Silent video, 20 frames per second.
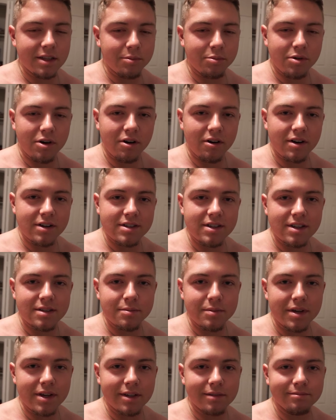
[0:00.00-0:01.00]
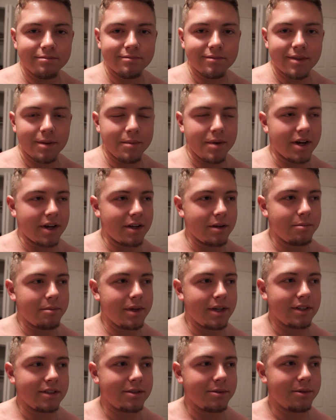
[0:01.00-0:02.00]
progress that's made. I'm not gonna
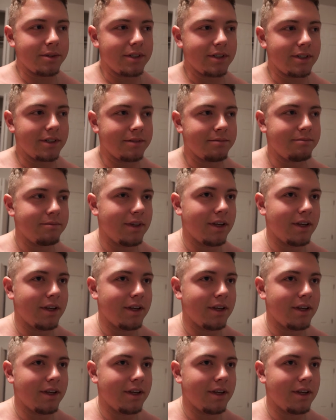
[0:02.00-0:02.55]
base really